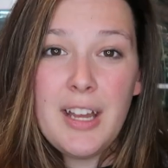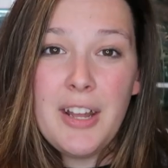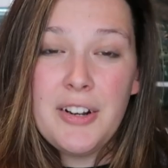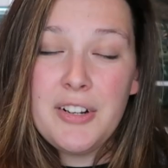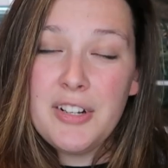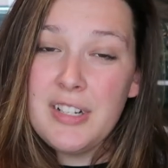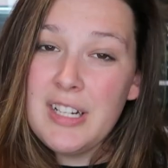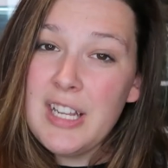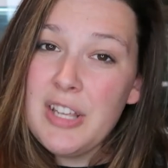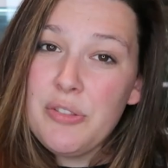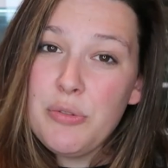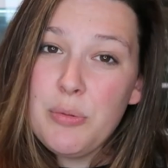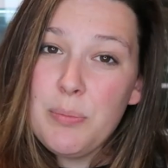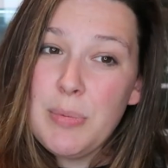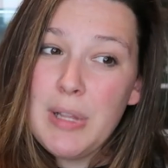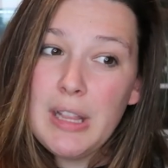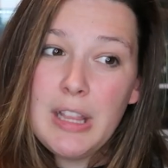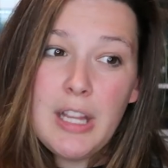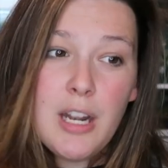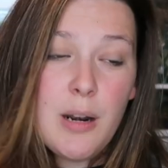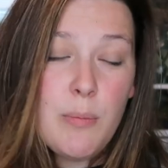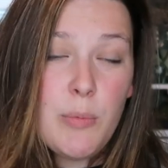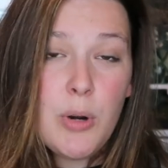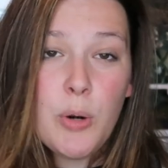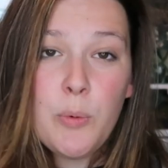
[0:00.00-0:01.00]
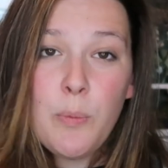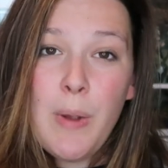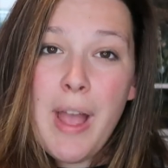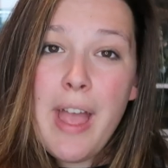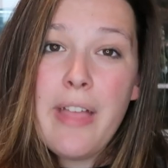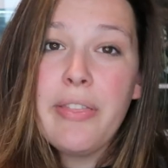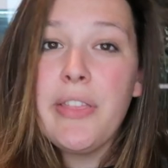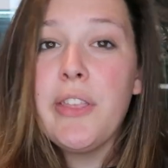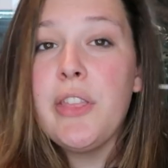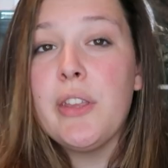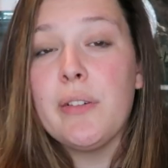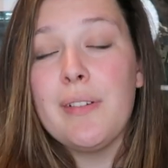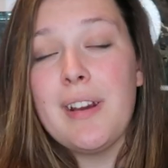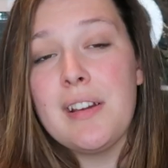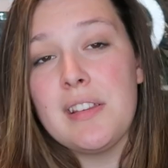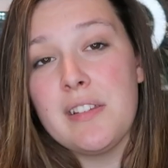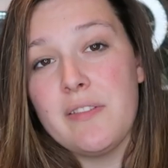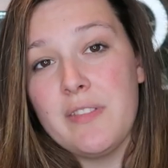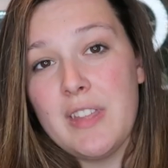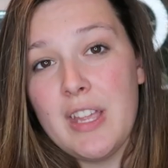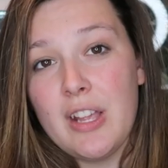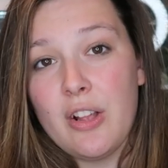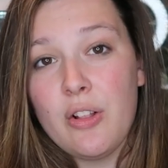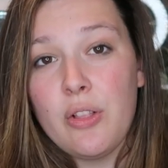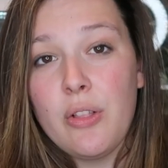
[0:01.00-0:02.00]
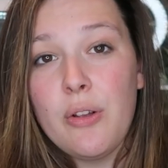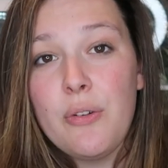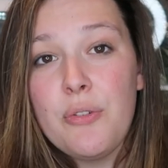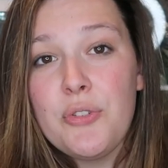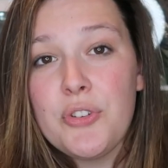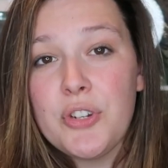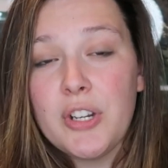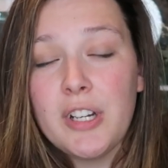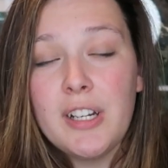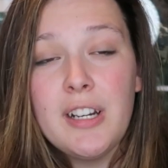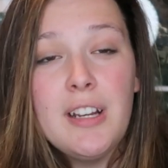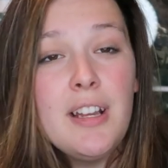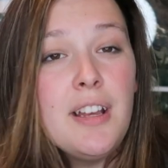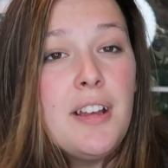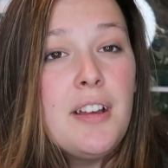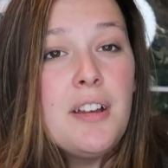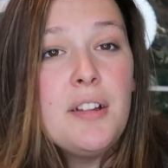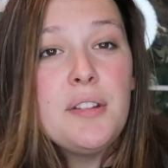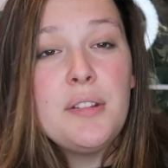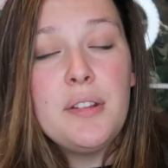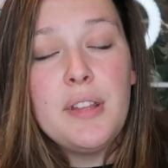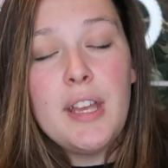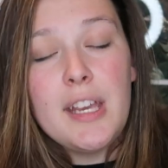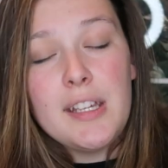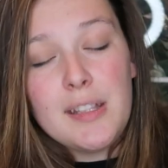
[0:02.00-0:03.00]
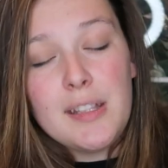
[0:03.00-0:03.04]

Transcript: Underneath would be a little more wet than the rest of the enclosure, so the